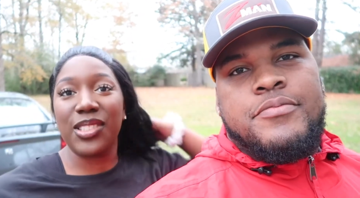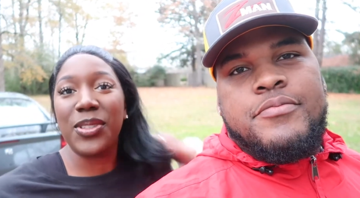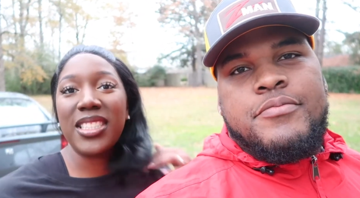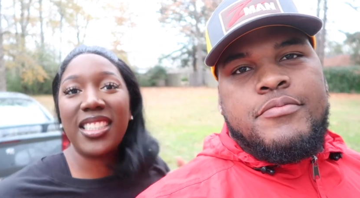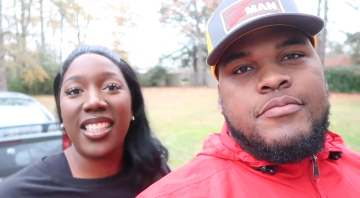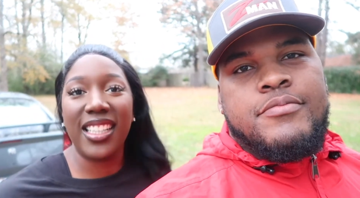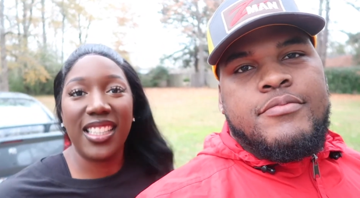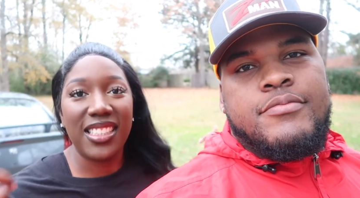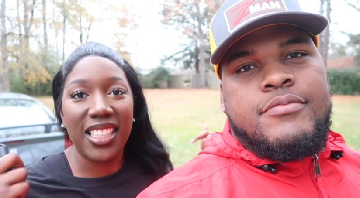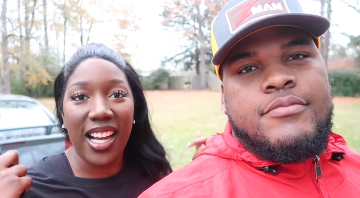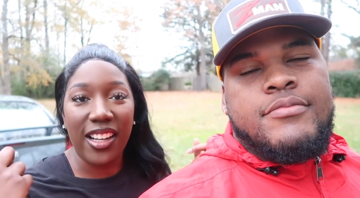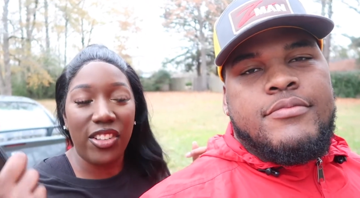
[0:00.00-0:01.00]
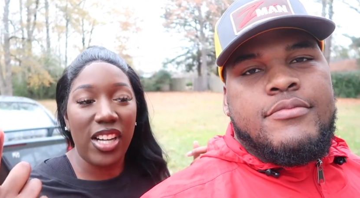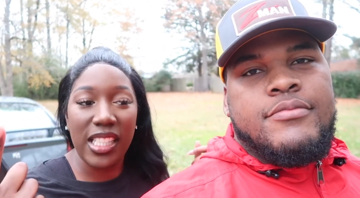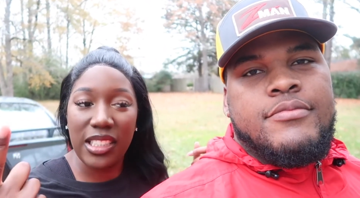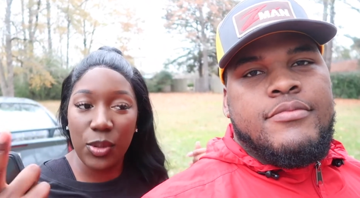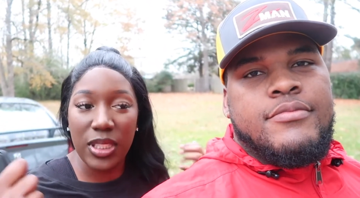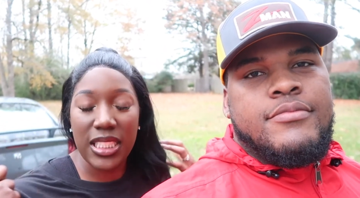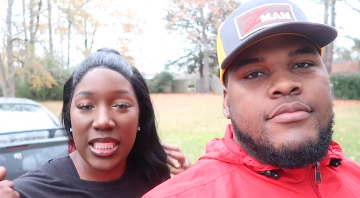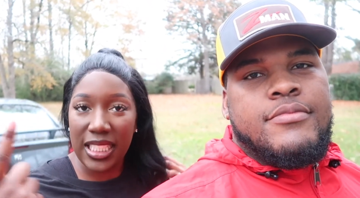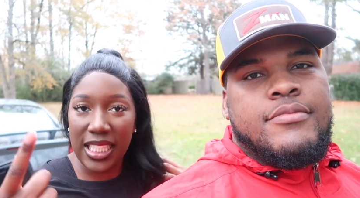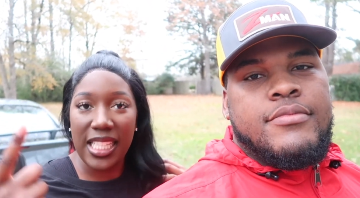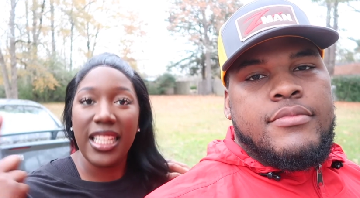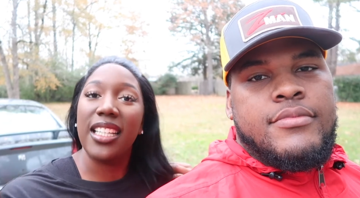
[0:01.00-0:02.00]
Speaker 1: once again to our graduates,
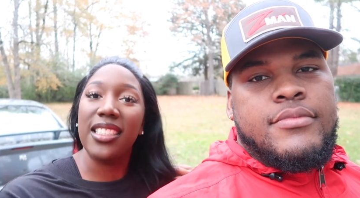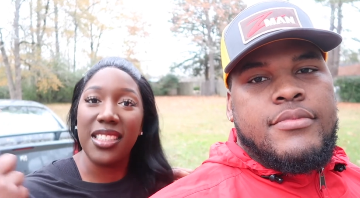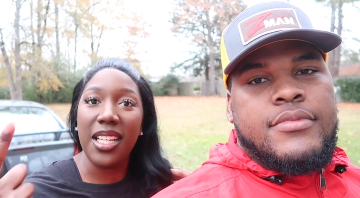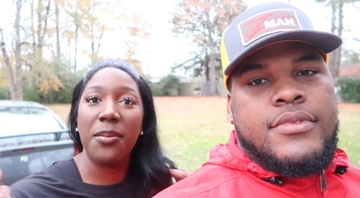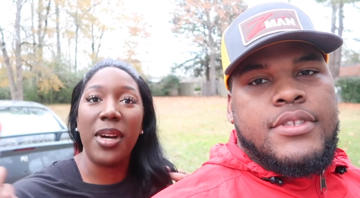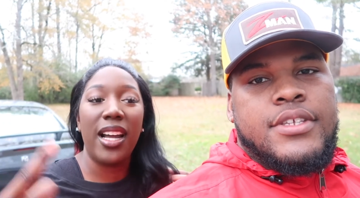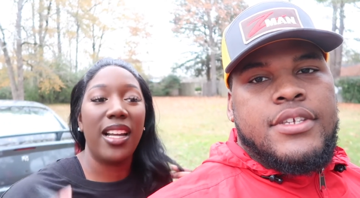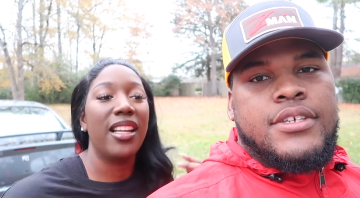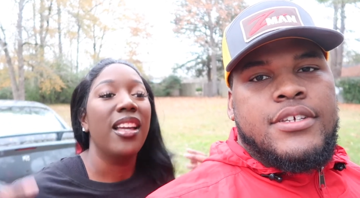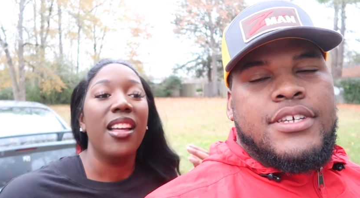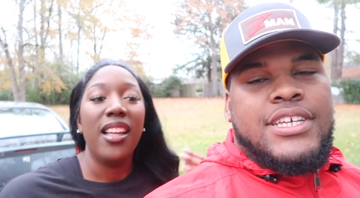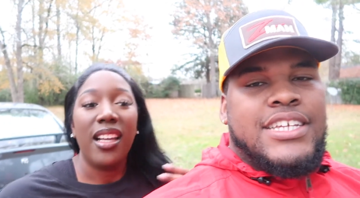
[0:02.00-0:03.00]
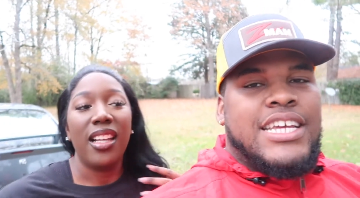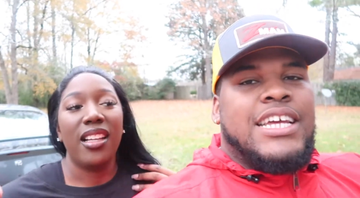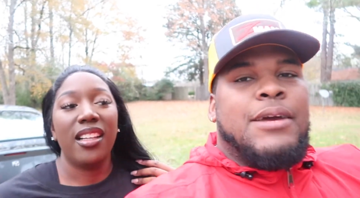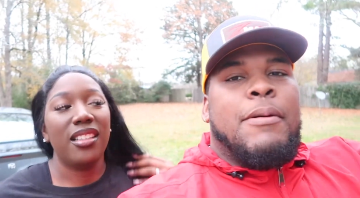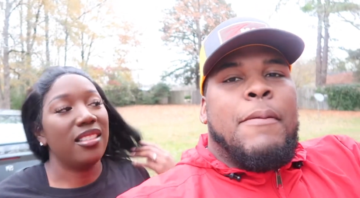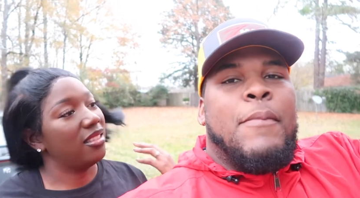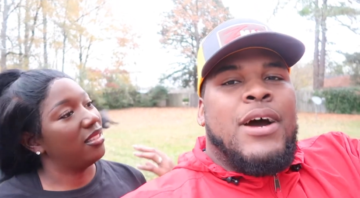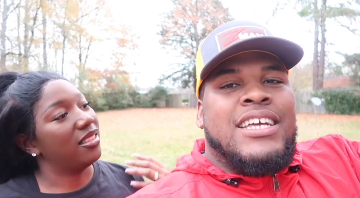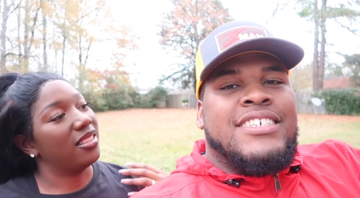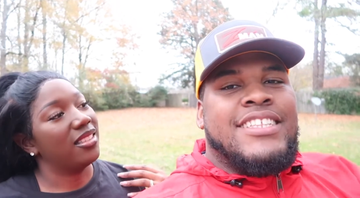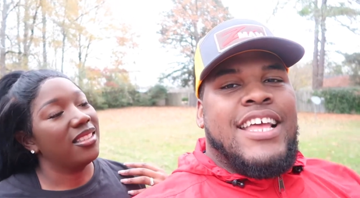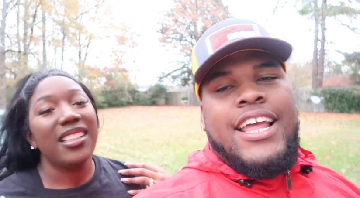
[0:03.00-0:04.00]
Lee and J Mike. And my boy
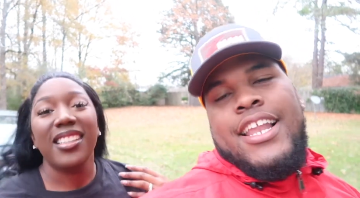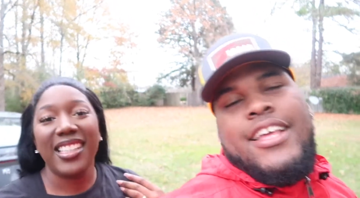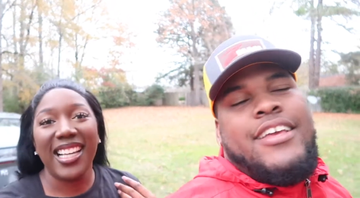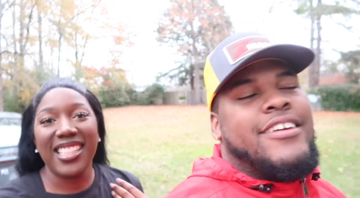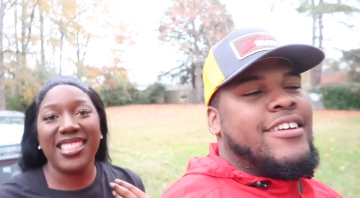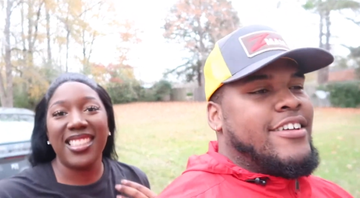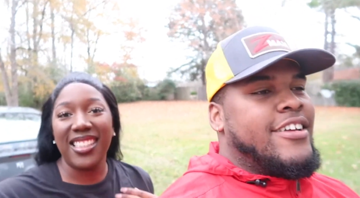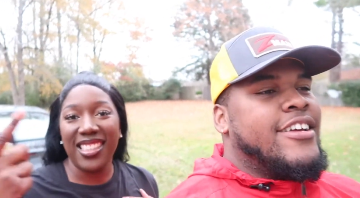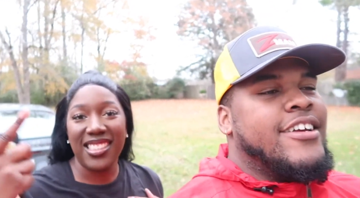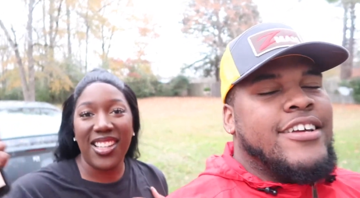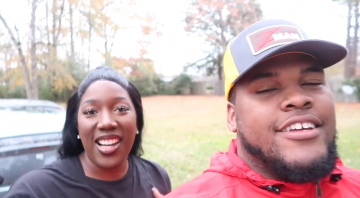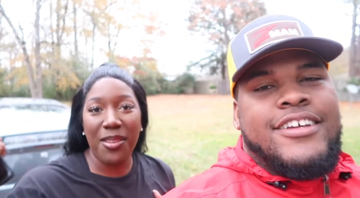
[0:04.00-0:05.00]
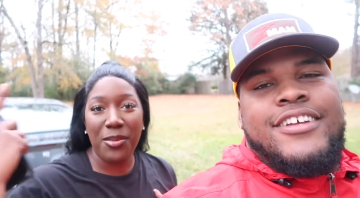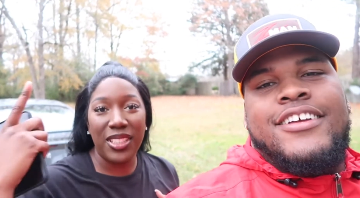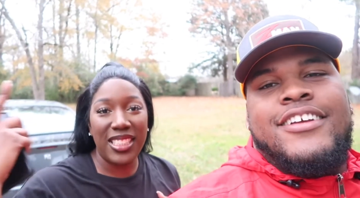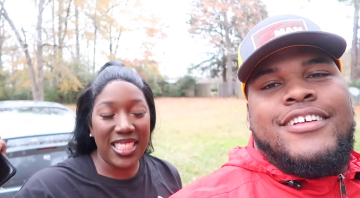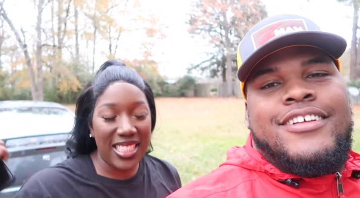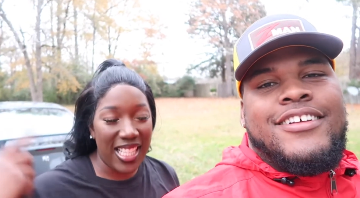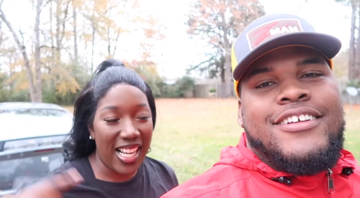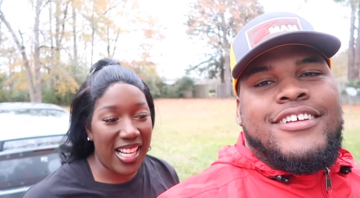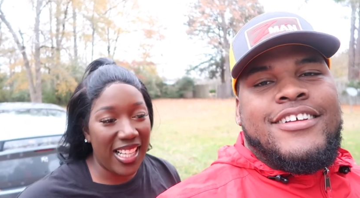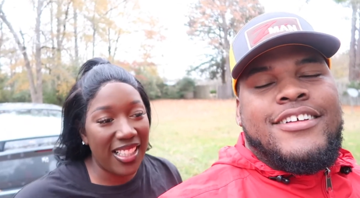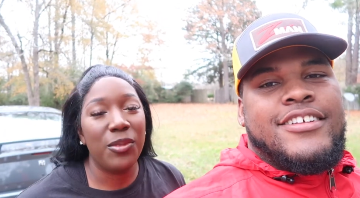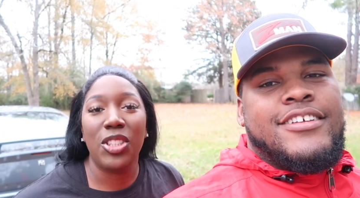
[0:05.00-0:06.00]
Stanley. Yes, and also our boy T
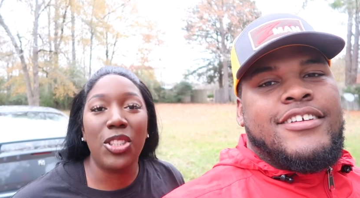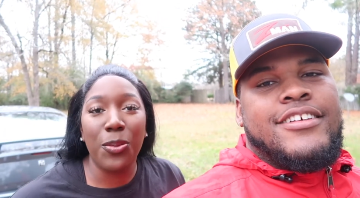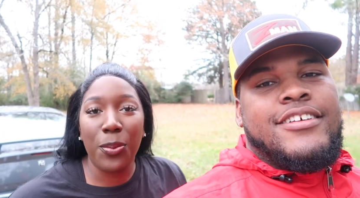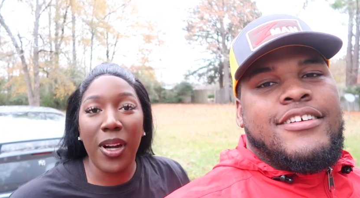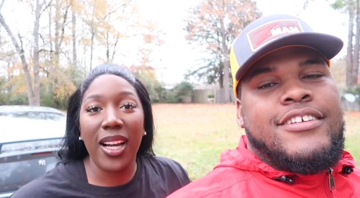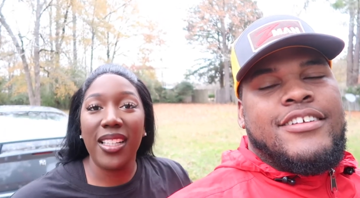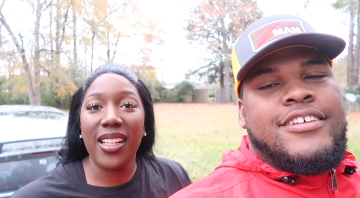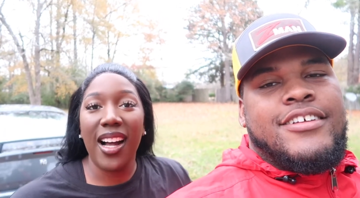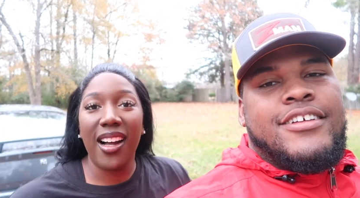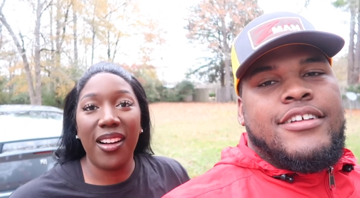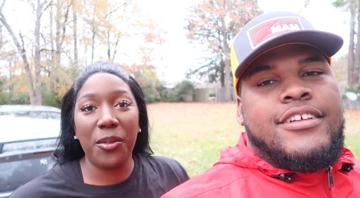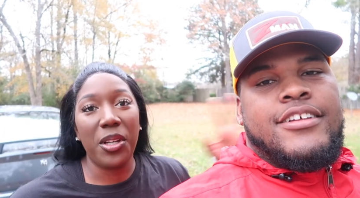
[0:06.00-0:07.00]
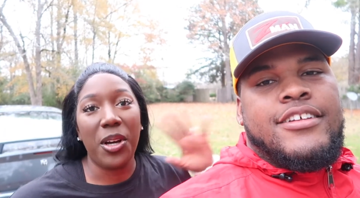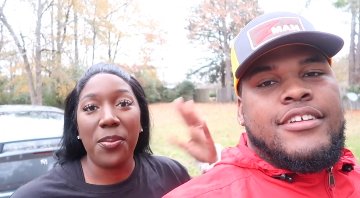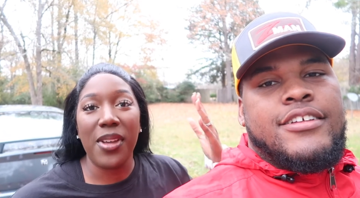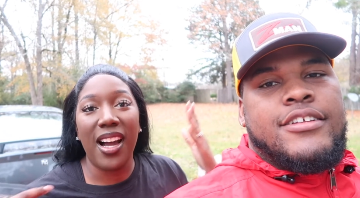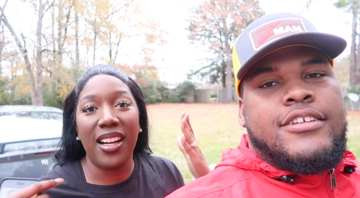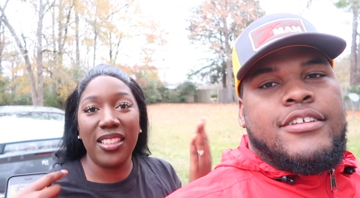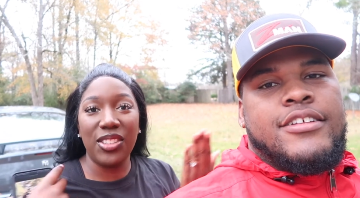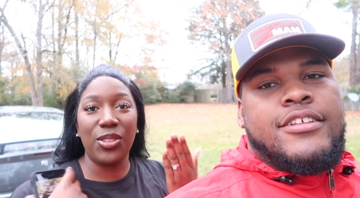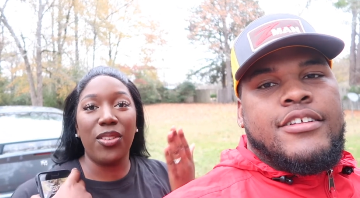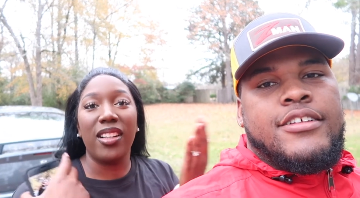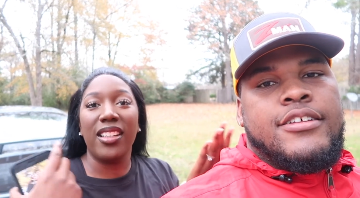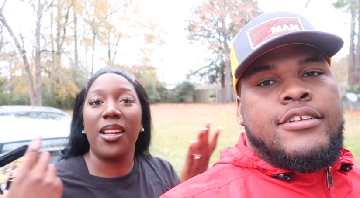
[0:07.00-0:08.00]
Stan. We're super proud of y'all. We hope y'all
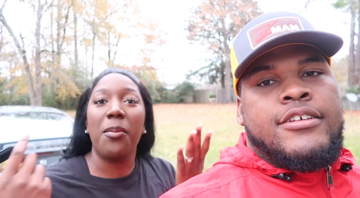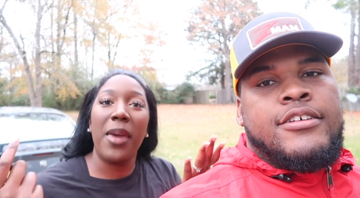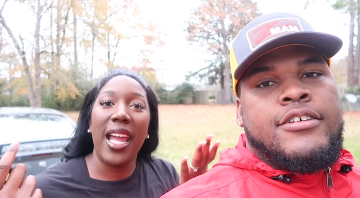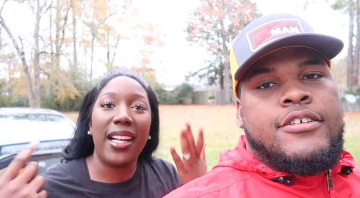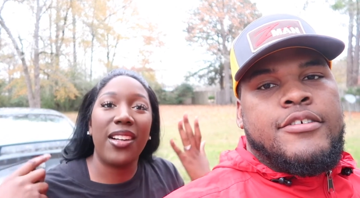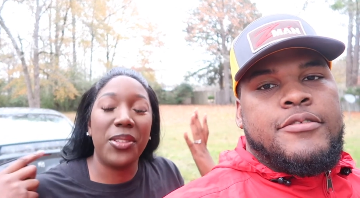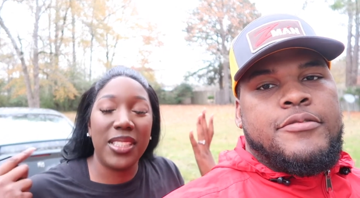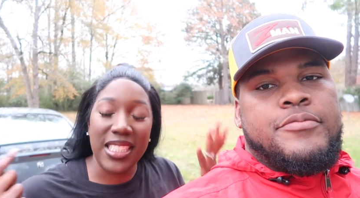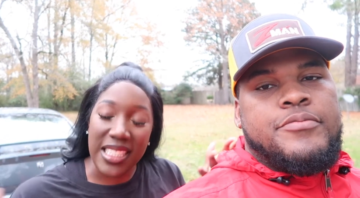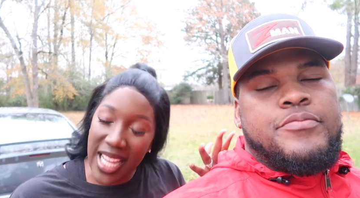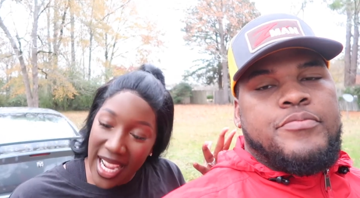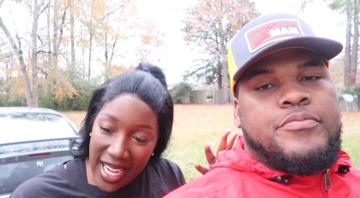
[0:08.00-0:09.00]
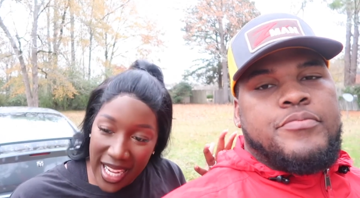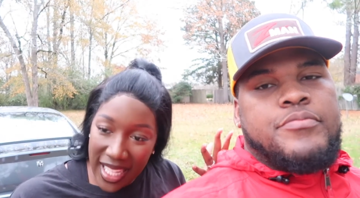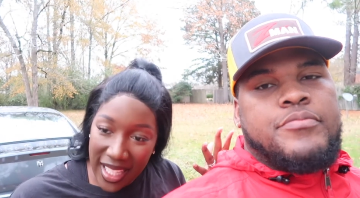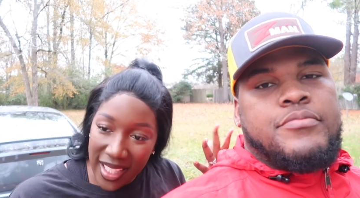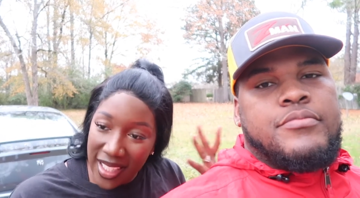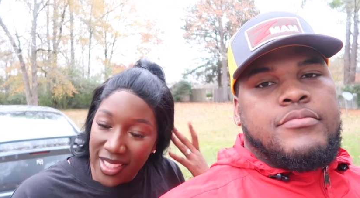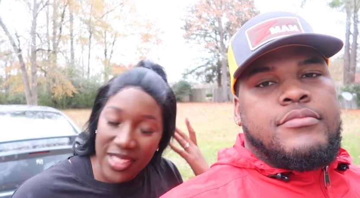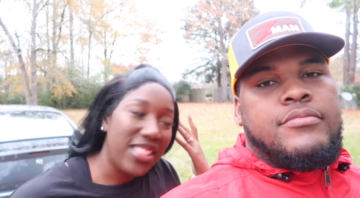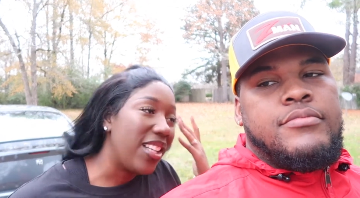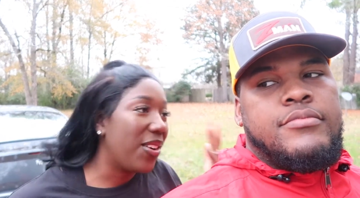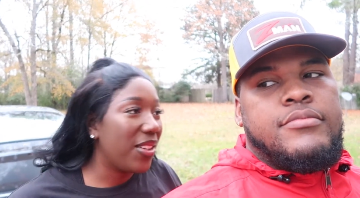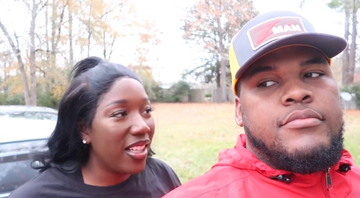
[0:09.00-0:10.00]
enjoyed looking back on this day.
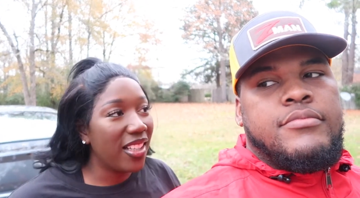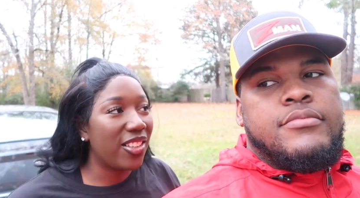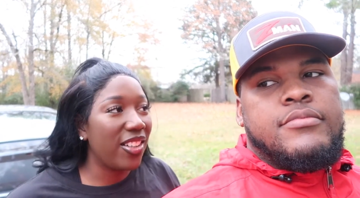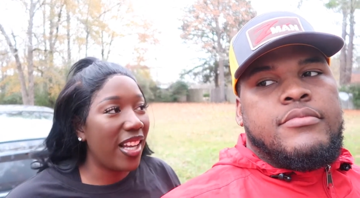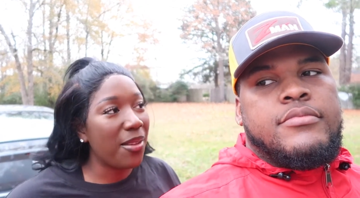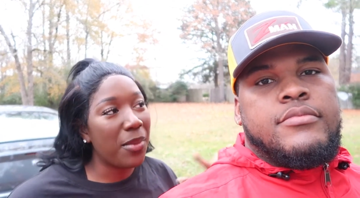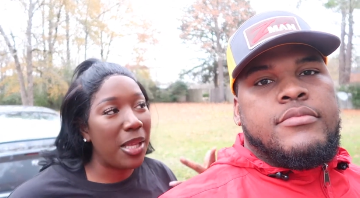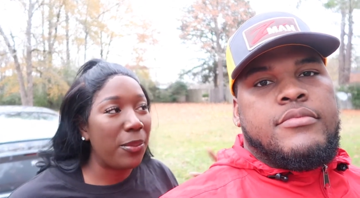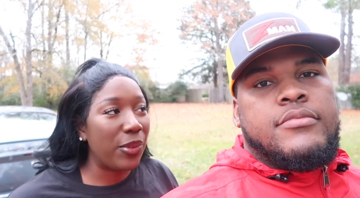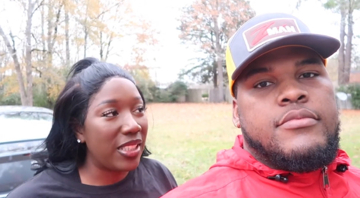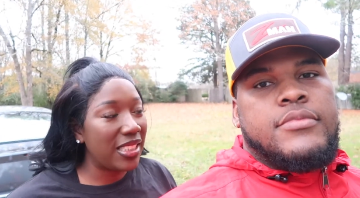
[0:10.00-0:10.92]
So yeah, create memories.